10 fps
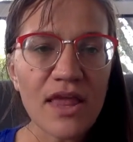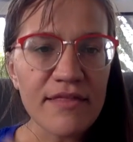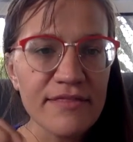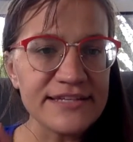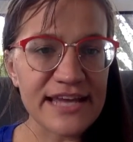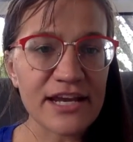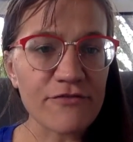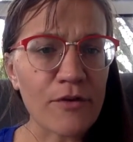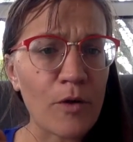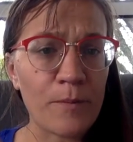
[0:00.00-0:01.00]
the data
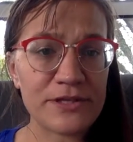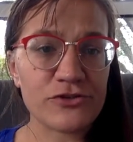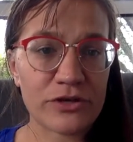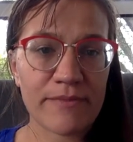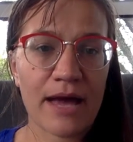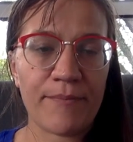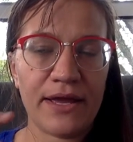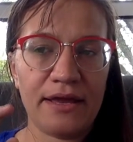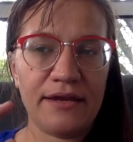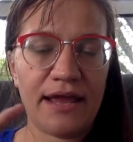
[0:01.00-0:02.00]
from OpenStreetMap
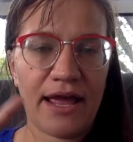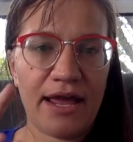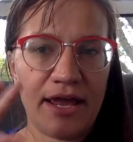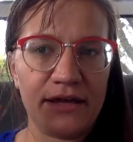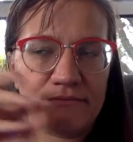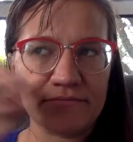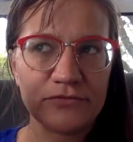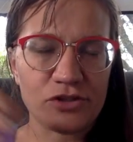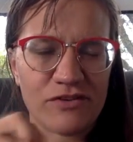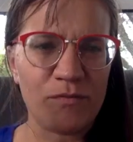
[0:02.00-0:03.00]
in a
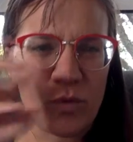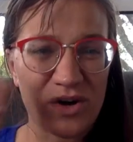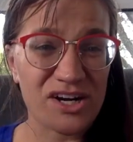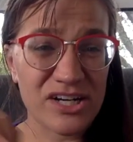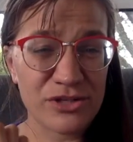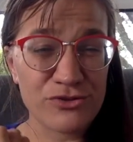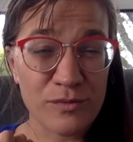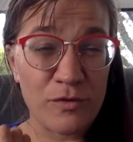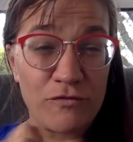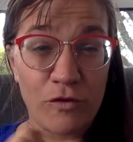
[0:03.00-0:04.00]
sort of more
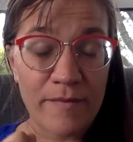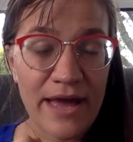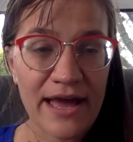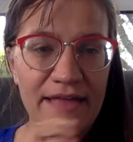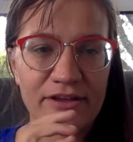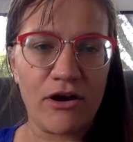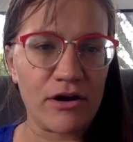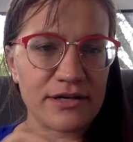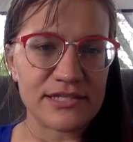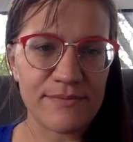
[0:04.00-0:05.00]
usable format, and there
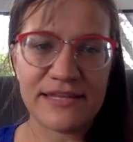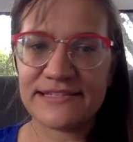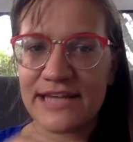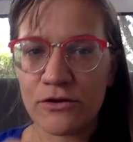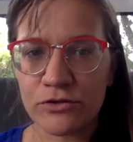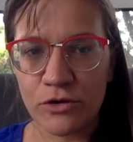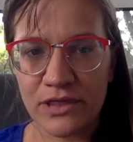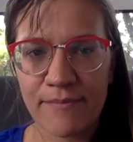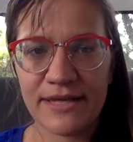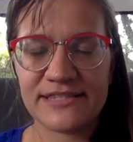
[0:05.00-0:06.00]
aren't some of the download
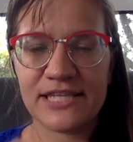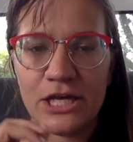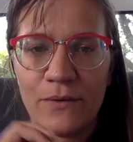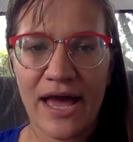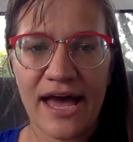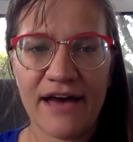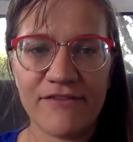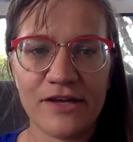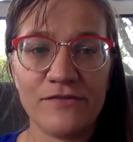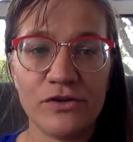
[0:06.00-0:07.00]
limits that you have
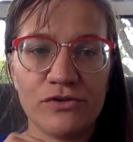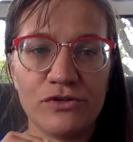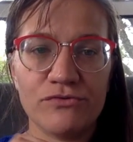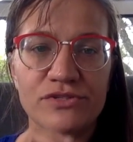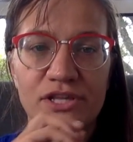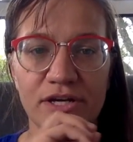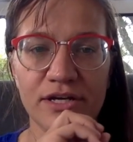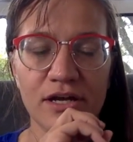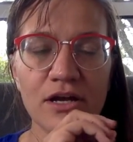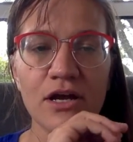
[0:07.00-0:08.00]
if you use
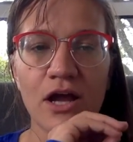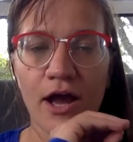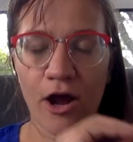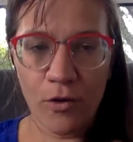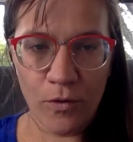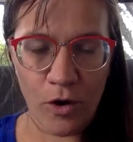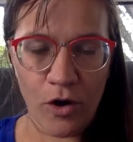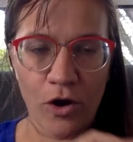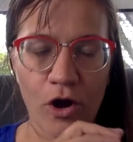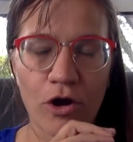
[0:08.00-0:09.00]
the
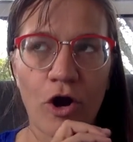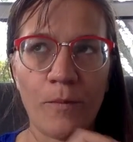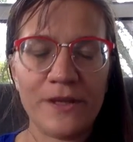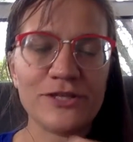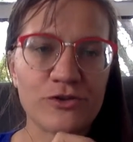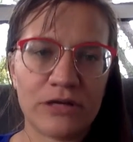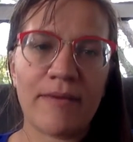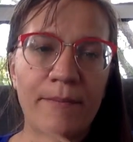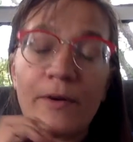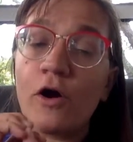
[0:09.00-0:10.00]

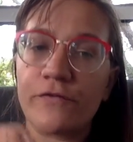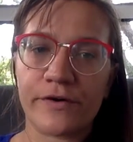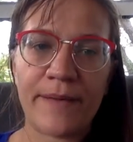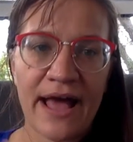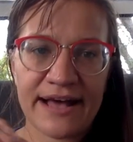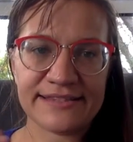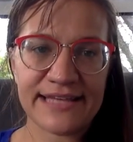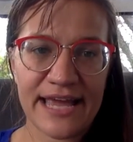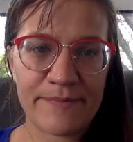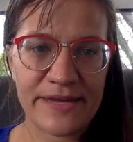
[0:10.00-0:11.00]
OpenStreetMap Overpass
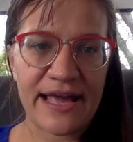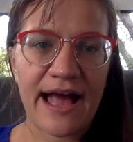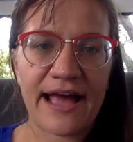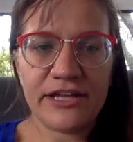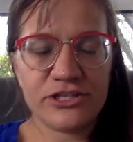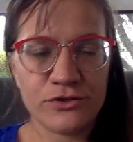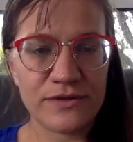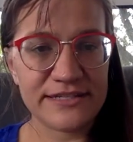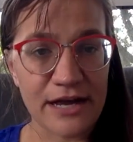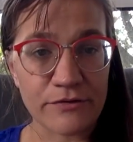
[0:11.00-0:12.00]
API to
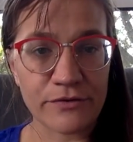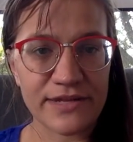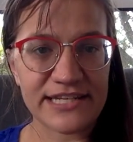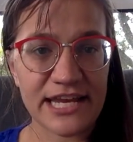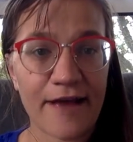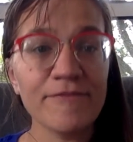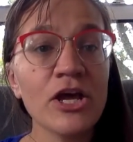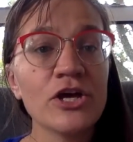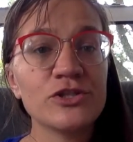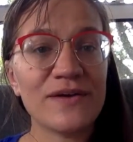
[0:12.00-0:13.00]
download the data.
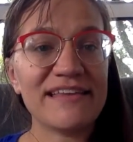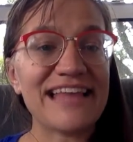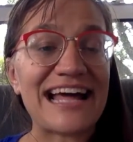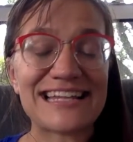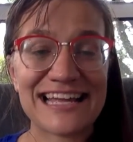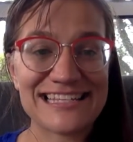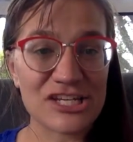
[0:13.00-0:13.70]
So again, that is